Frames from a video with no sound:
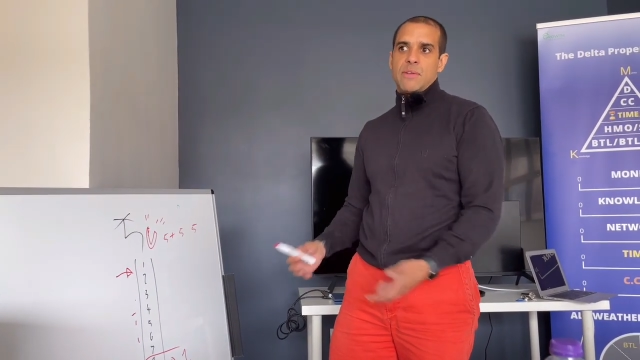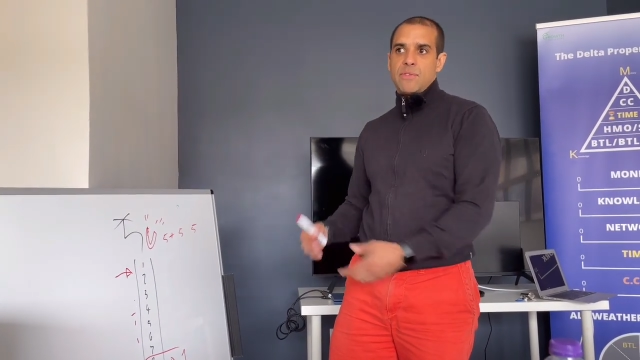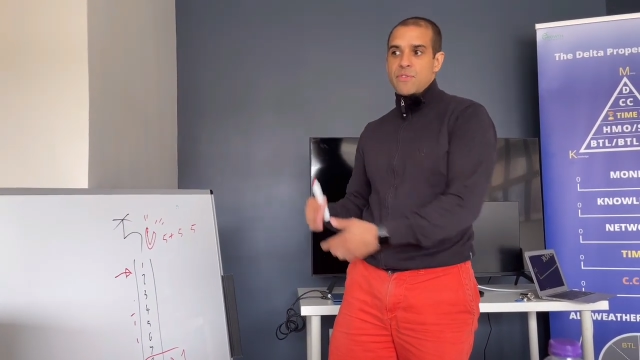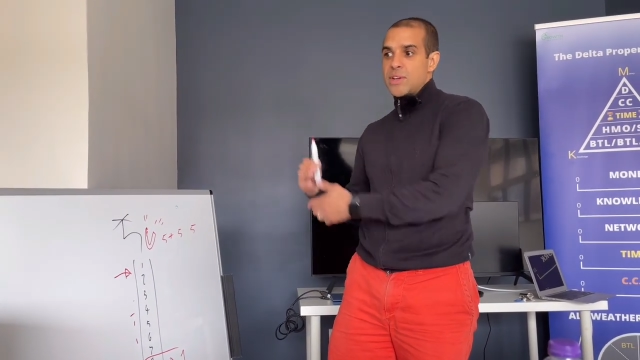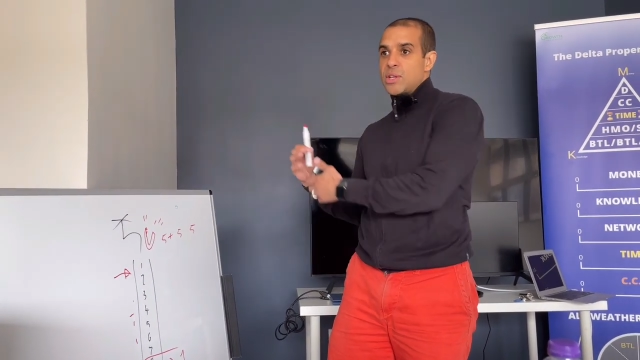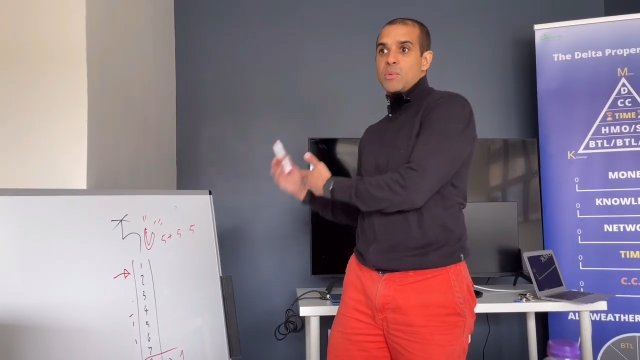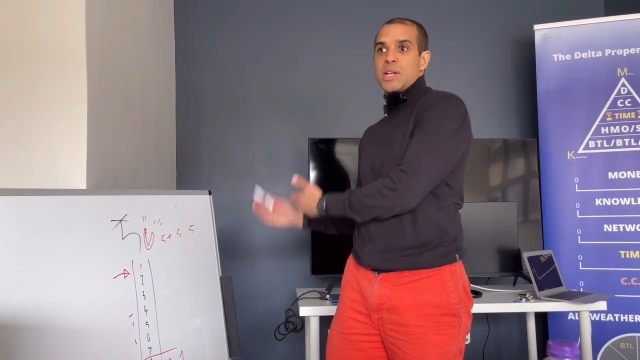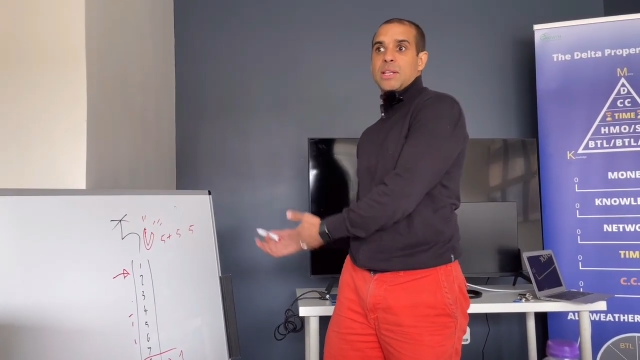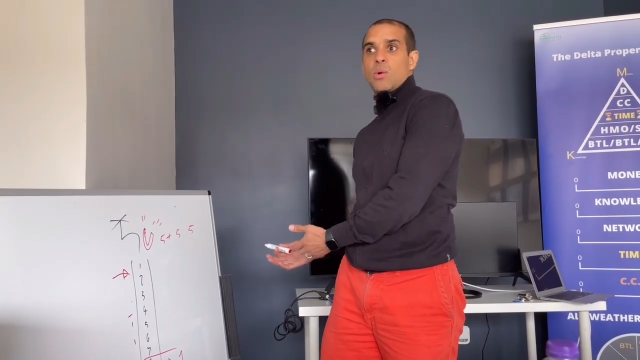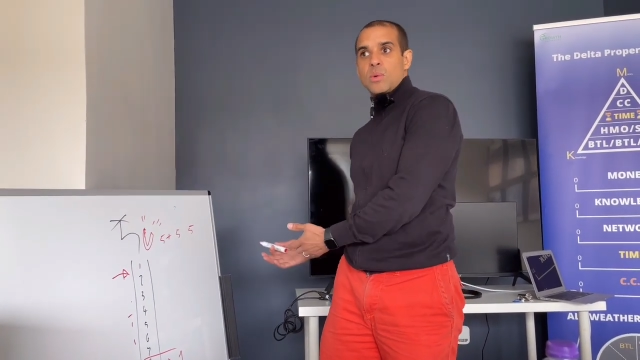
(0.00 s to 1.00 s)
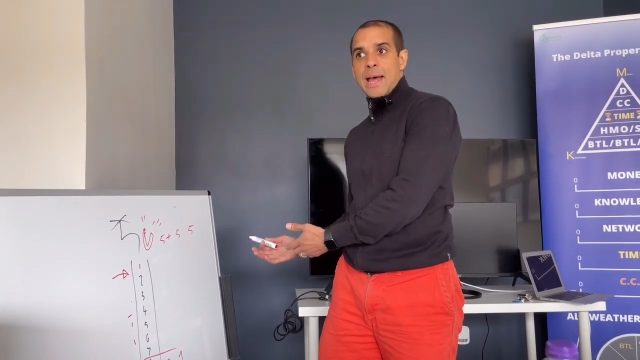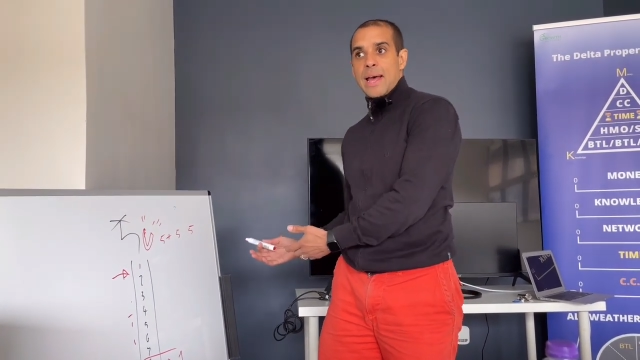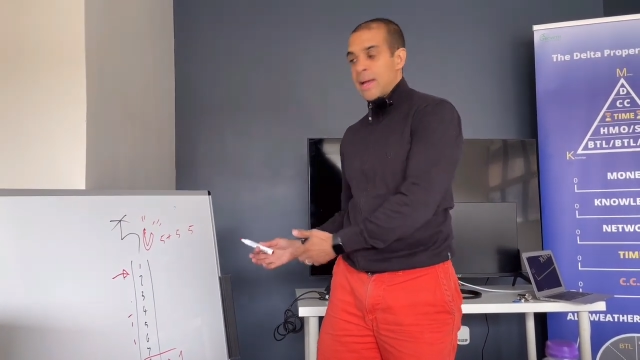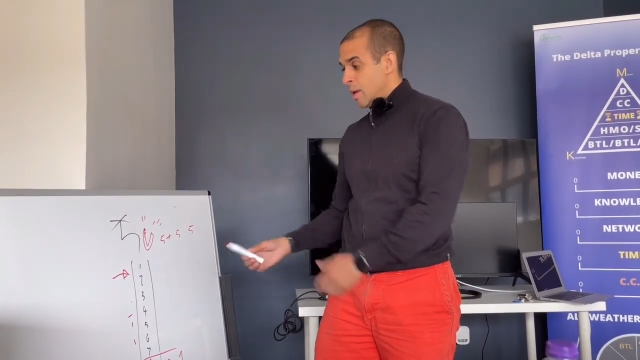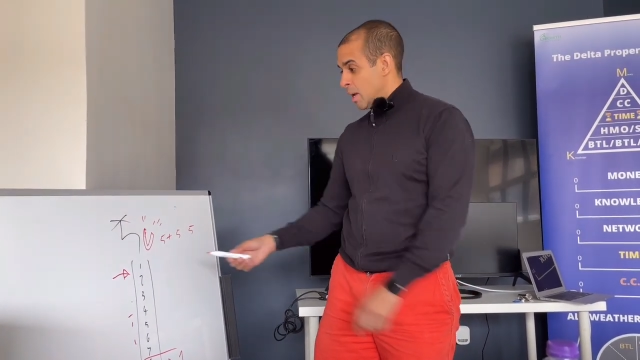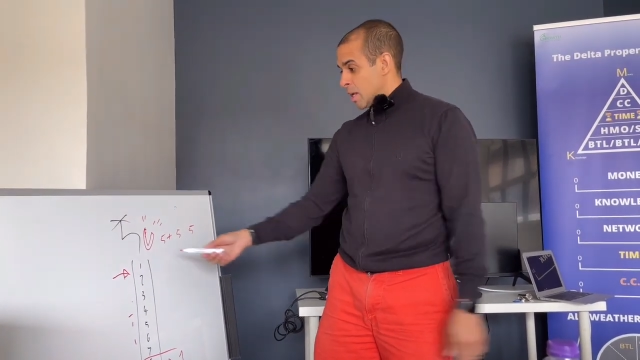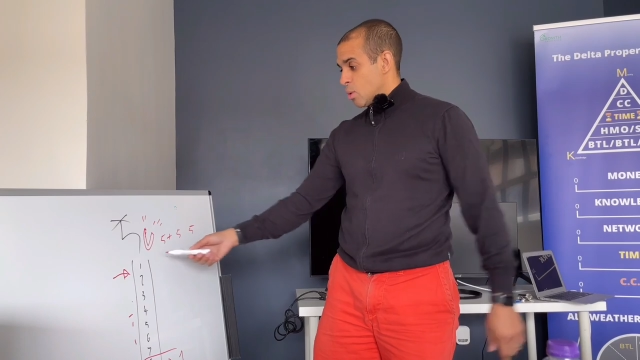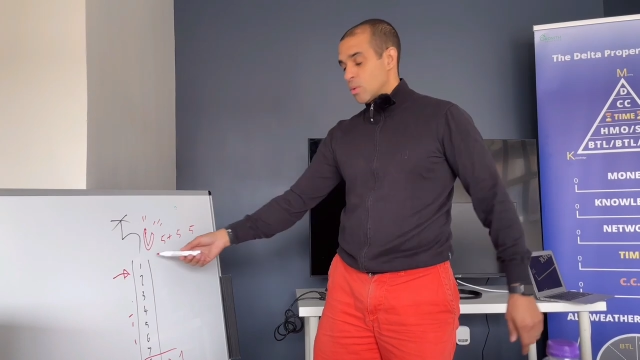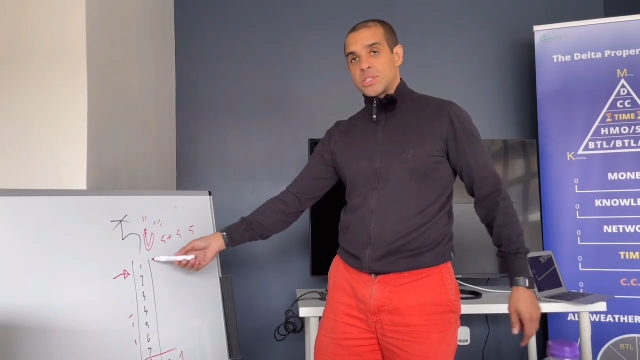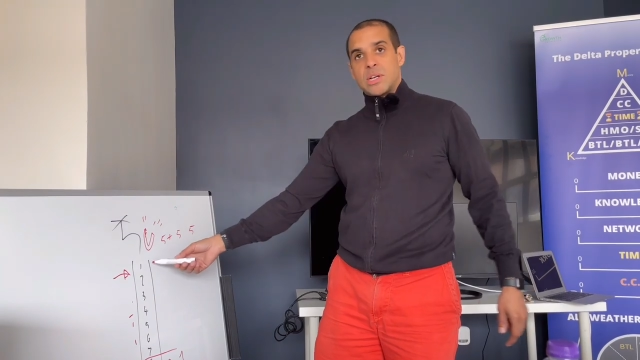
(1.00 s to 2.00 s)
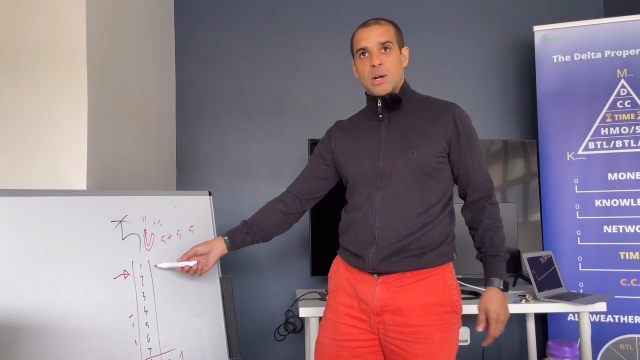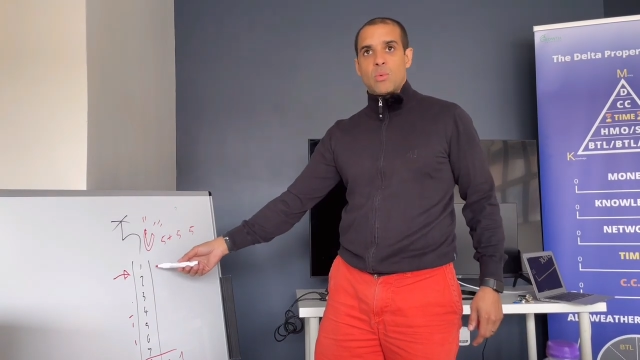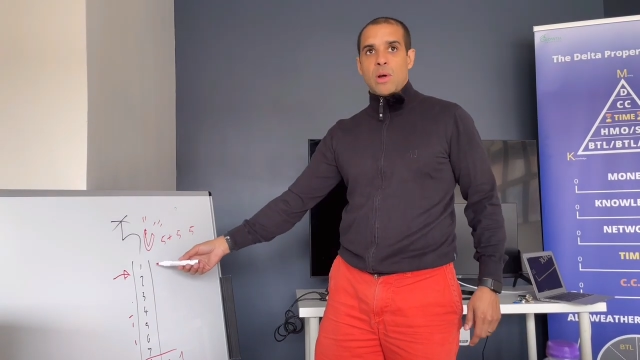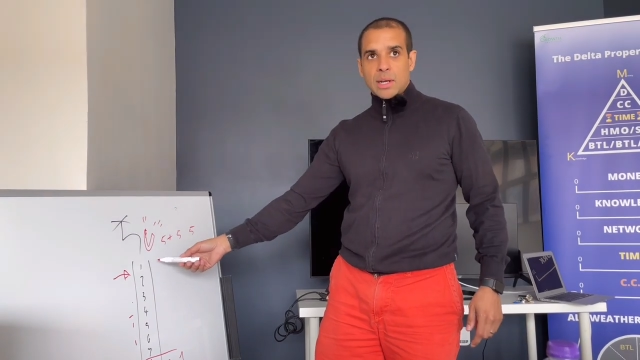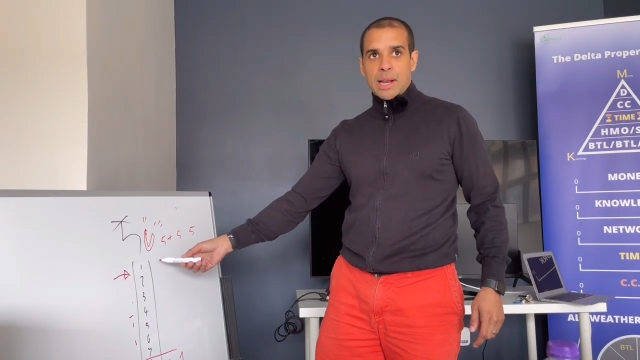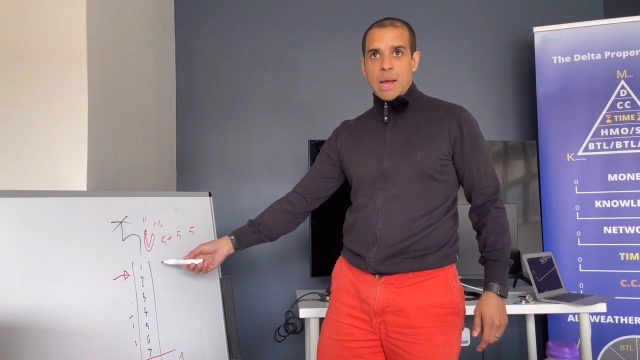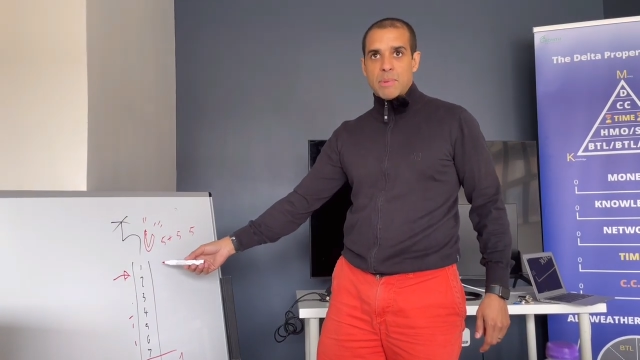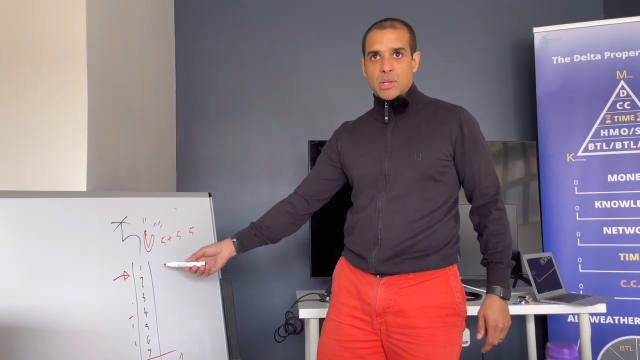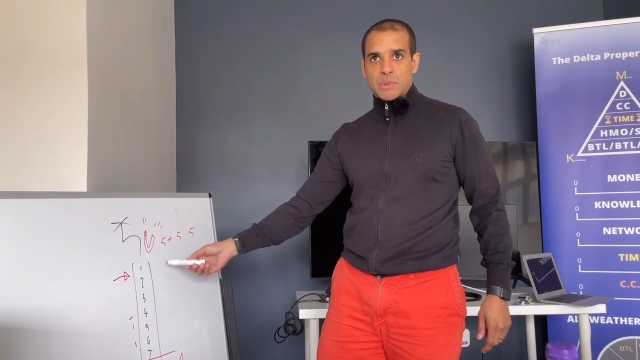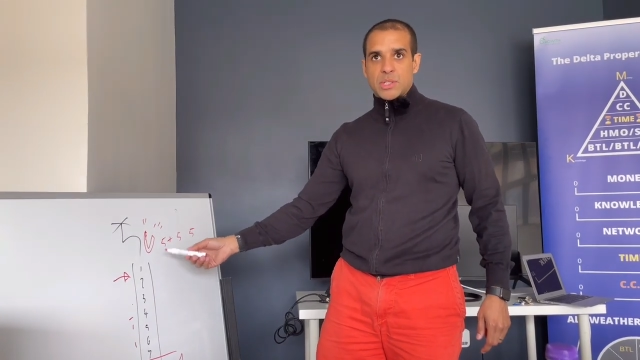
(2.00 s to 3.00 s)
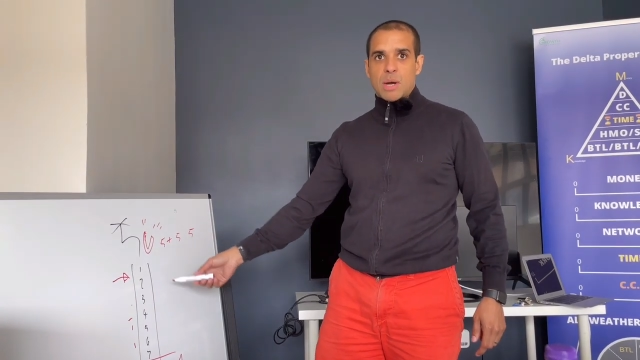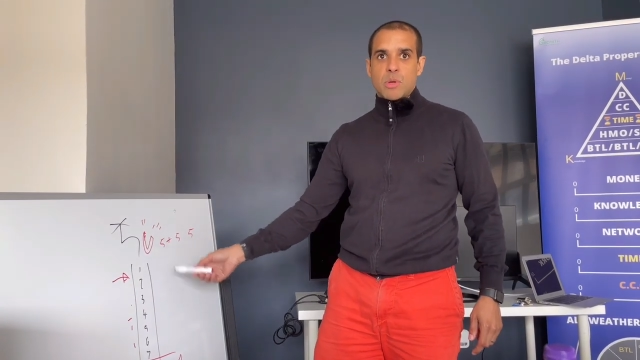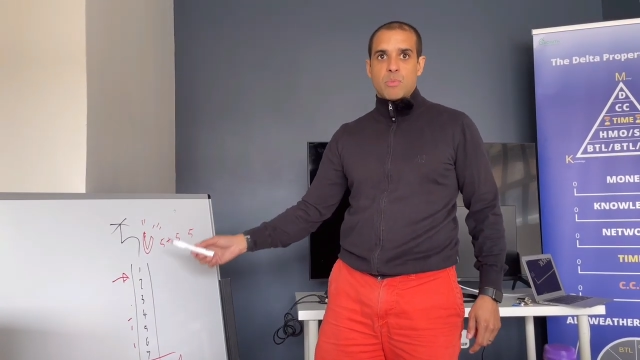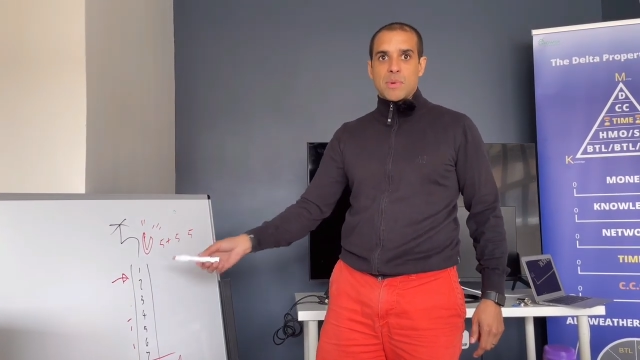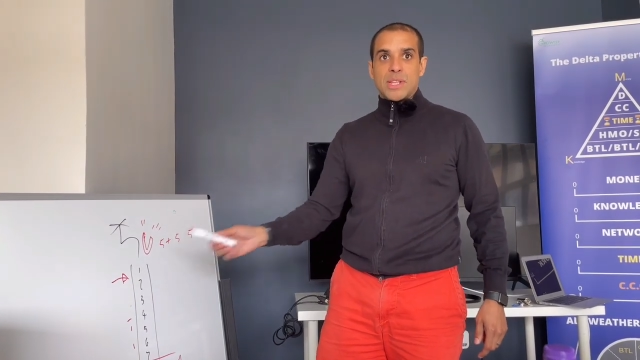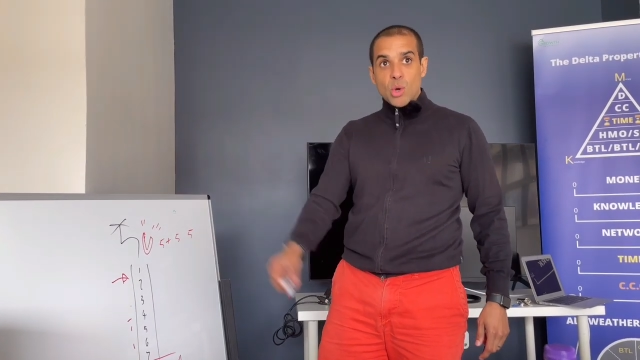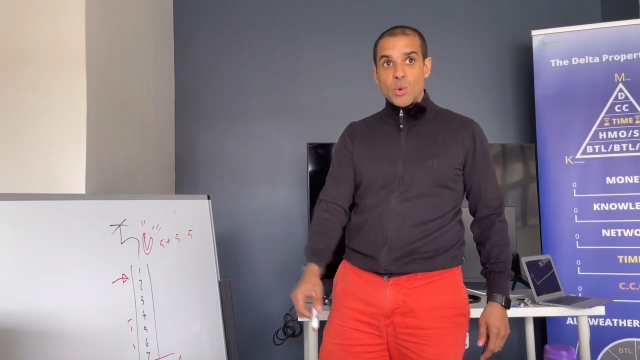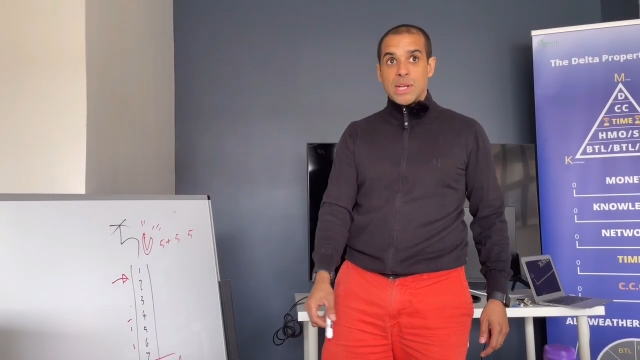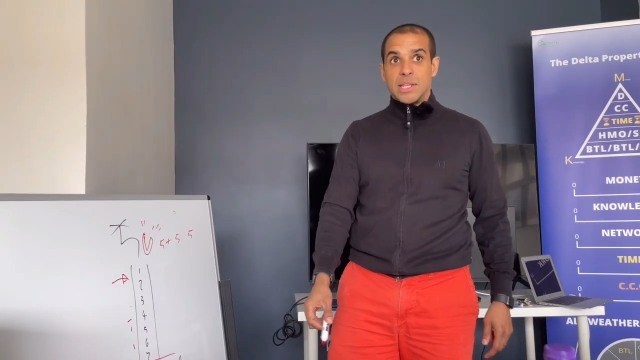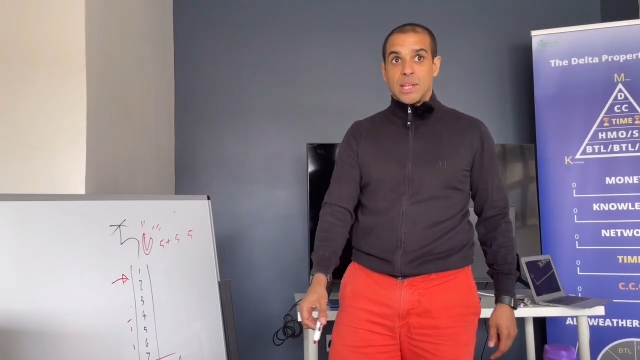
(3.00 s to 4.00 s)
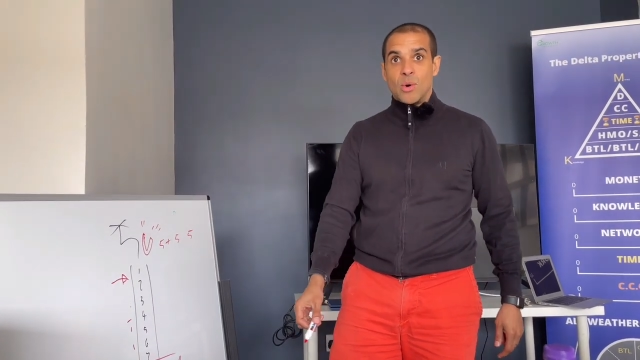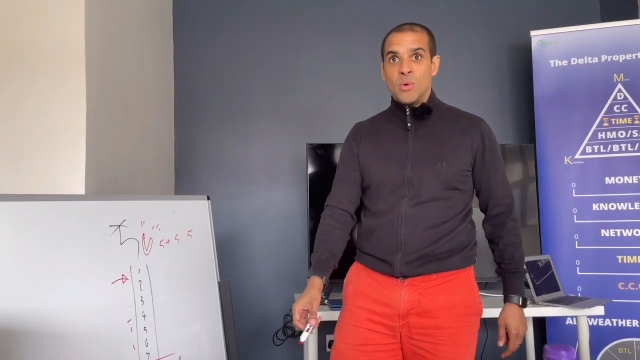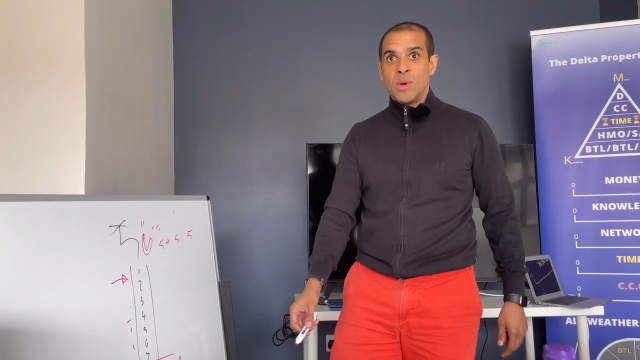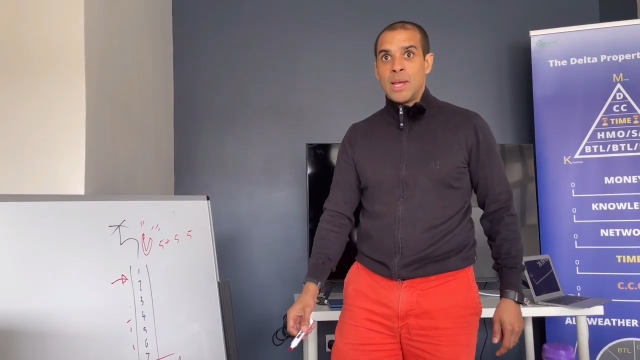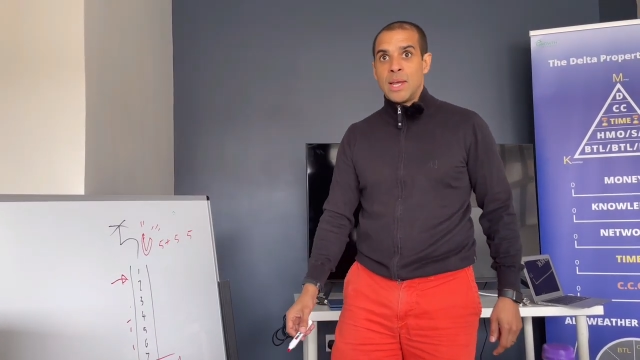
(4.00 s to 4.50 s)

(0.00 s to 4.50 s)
Even if you think you don't need a deal now, you want to start the work now because by the time you probably do need the deal,